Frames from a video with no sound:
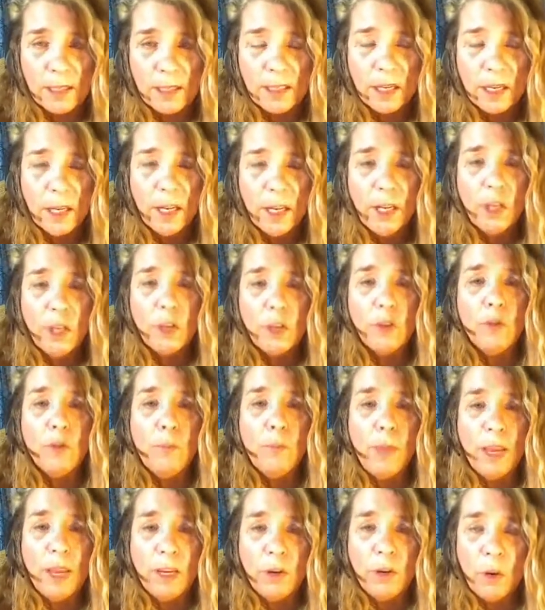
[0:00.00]
you may
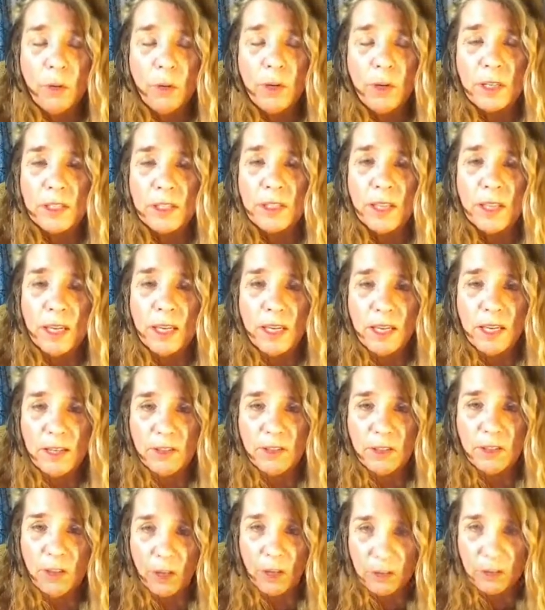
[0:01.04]
notice that he starts
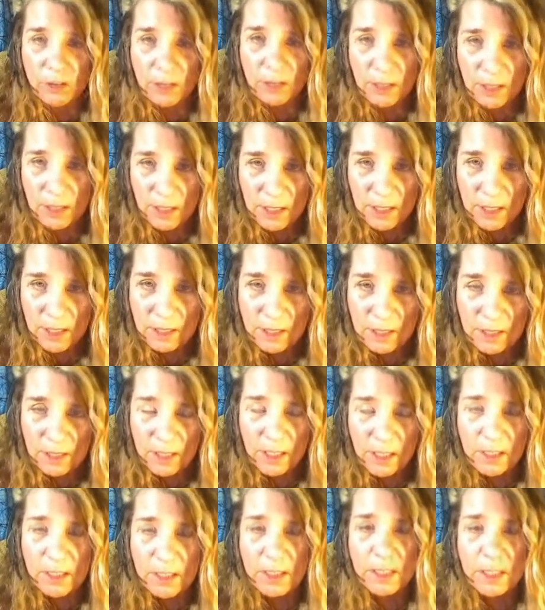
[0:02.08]
to distance
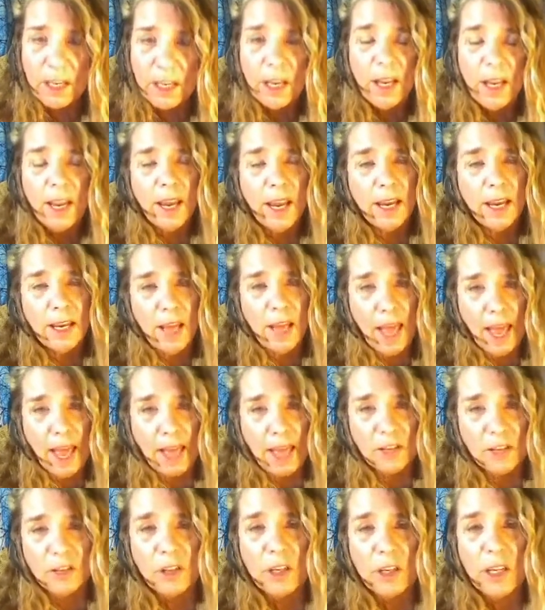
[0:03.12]
and actually
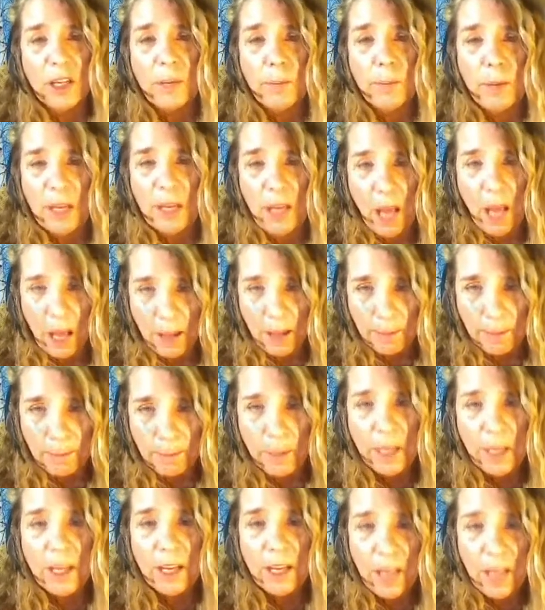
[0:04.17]
become
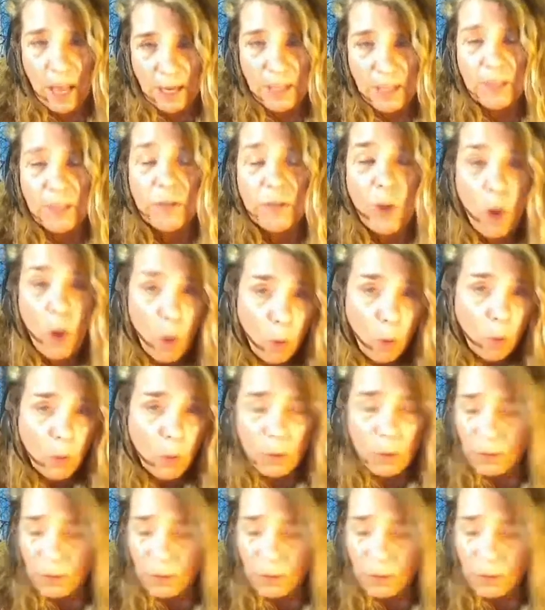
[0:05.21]
kind of cold.